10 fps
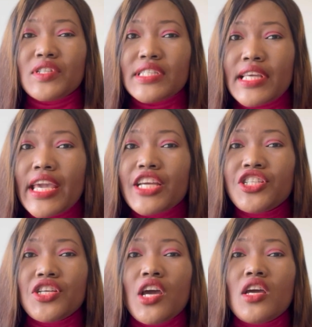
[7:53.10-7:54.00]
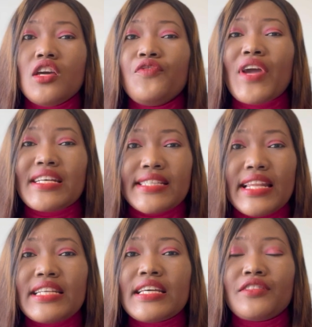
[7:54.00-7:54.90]
stage. If you are
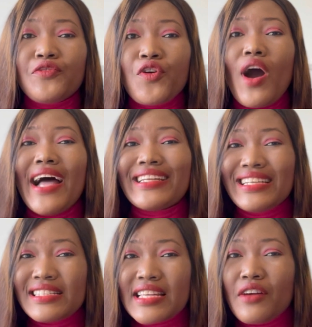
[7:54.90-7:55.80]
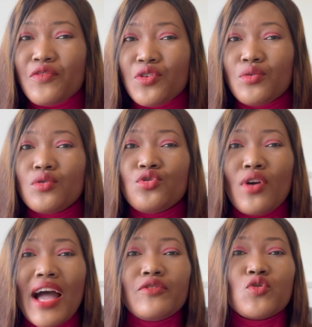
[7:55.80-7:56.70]
selected for an interview, you
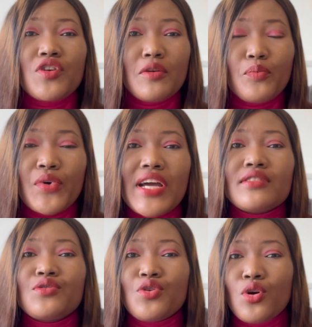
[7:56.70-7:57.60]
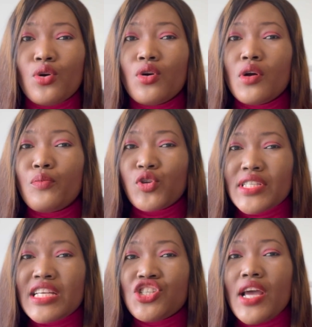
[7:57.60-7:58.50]
have to impress your
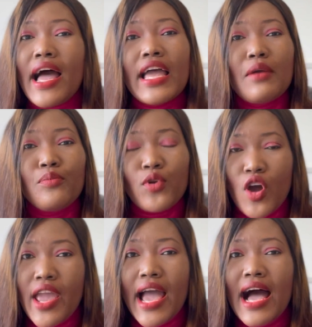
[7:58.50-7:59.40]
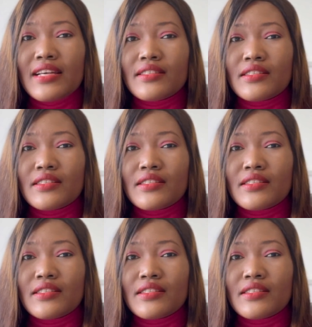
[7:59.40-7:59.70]
potential employers,